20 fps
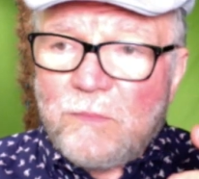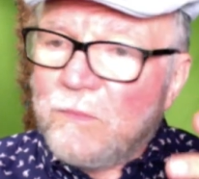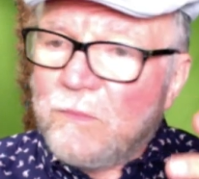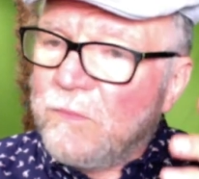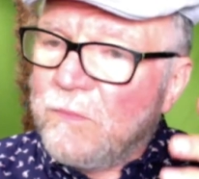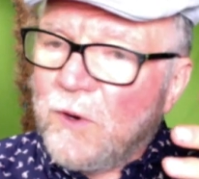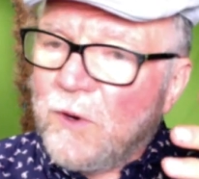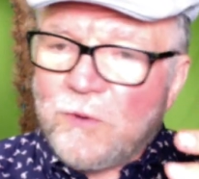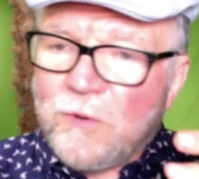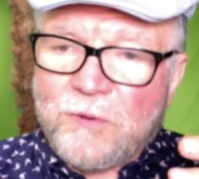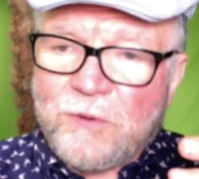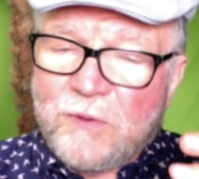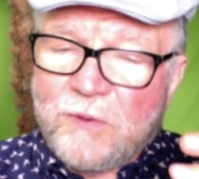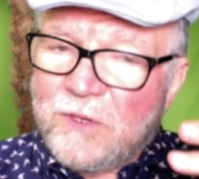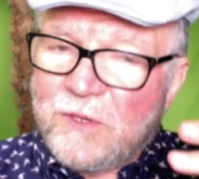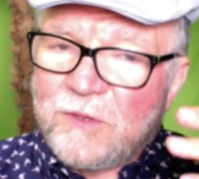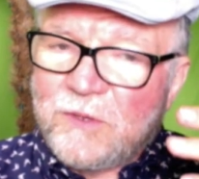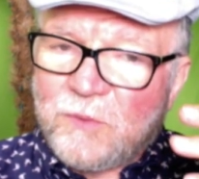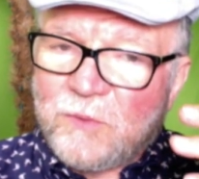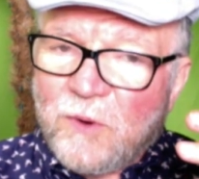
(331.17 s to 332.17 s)
Both of
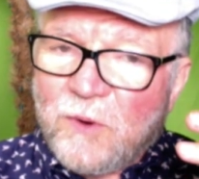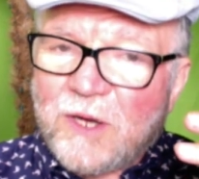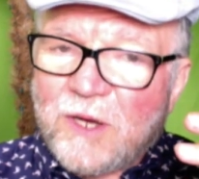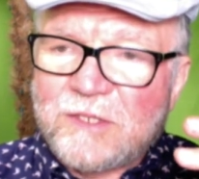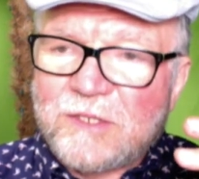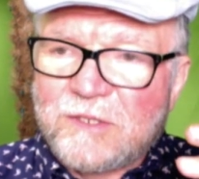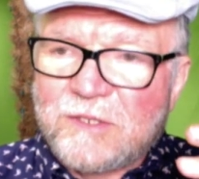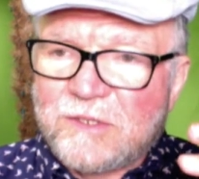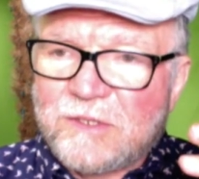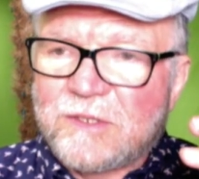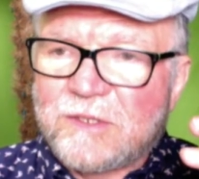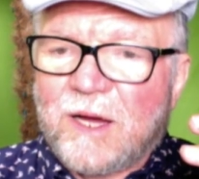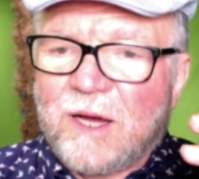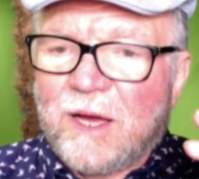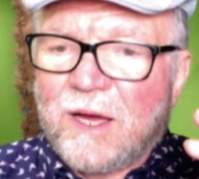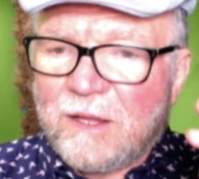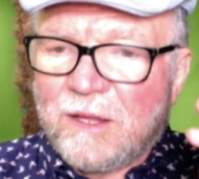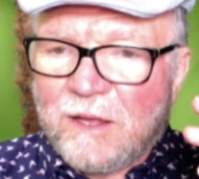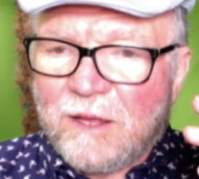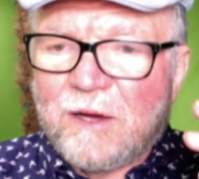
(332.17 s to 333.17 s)
these watches
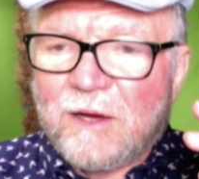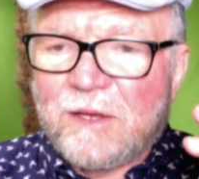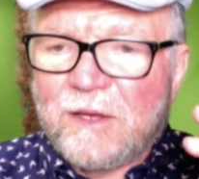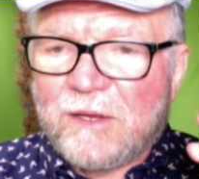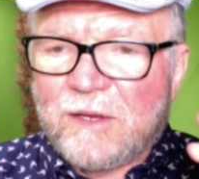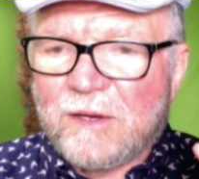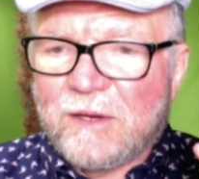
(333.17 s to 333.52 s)
I like.